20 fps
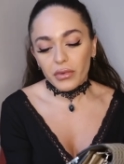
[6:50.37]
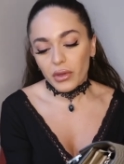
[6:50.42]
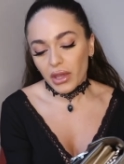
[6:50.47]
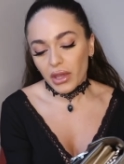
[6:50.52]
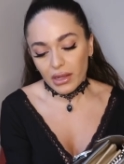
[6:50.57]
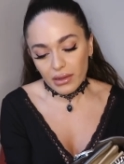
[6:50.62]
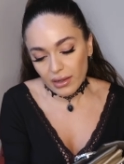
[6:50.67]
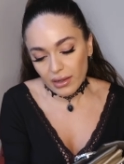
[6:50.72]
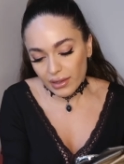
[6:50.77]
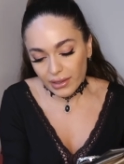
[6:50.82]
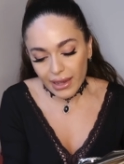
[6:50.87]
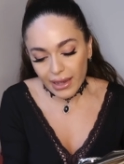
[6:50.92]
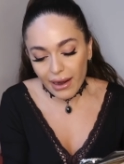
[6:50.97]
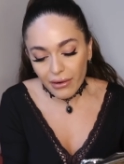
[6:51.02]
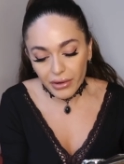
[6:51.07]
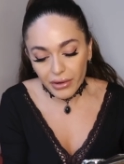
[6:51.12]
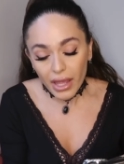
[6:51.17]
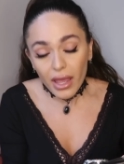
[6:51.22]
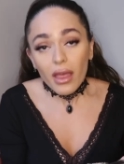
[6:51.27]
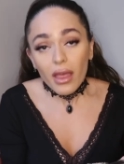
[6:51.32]
you can
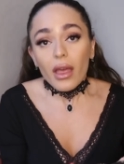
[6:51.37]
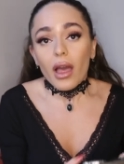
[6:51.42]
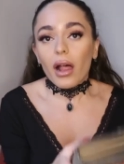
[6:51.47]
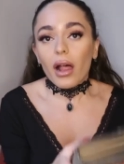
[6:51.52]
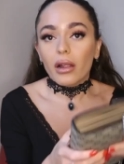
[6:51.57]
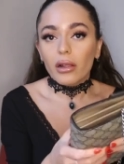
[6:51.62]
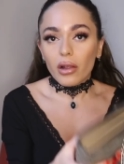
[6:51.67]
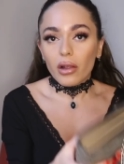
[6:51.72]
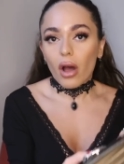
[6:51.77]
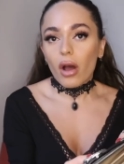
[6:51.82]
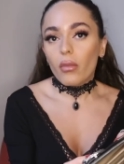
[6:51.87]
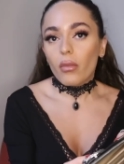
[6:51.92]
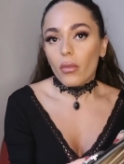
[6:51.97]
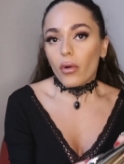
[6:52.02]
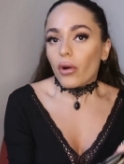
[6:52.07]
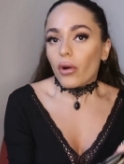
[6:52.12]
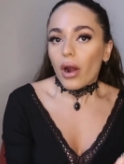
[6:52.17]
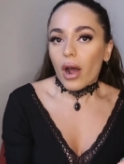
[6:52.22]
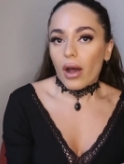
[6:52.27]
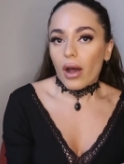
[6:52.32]
carry a lot
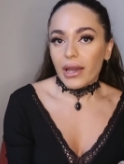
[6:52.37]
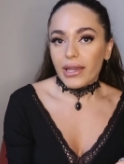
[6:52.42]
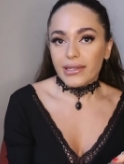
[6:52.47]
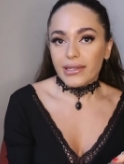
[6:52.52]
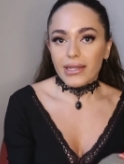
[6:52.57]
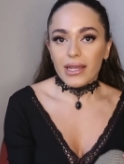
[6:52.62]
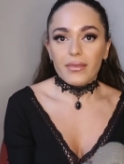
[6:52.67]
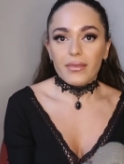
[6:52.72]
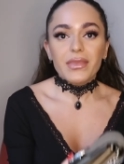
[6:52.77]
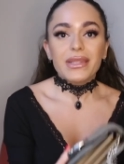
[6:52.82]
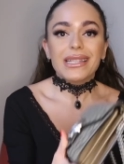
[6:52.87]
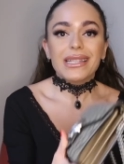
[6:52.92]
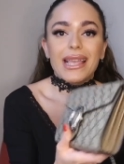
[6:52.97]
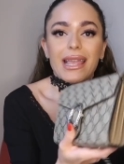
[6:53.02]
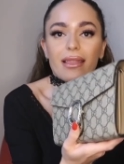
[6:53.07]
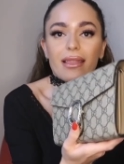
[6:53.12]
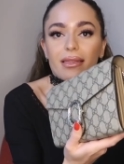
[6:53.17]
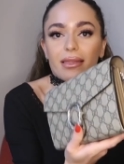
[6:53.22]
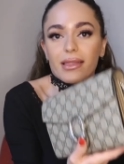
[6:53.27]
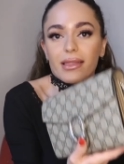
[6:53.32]
more items
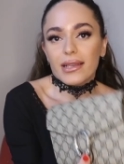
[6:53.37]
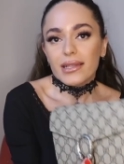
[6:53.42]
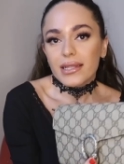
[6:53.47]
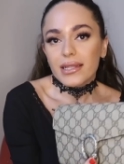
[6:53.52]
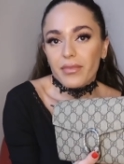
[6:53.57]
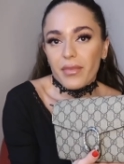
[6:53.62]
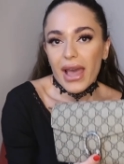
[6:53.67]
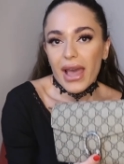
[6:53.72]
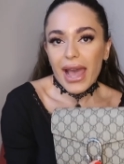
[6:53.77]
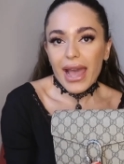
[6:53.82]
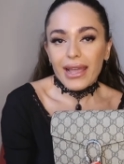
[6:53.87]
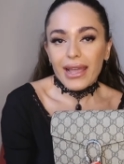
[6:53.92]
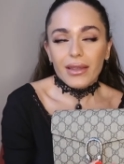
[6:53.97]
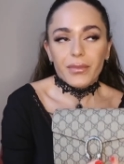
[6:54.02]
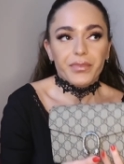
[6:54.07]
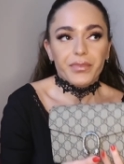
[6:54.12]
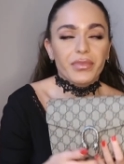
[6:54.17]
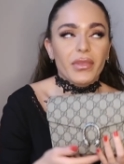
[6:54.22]
in this bag.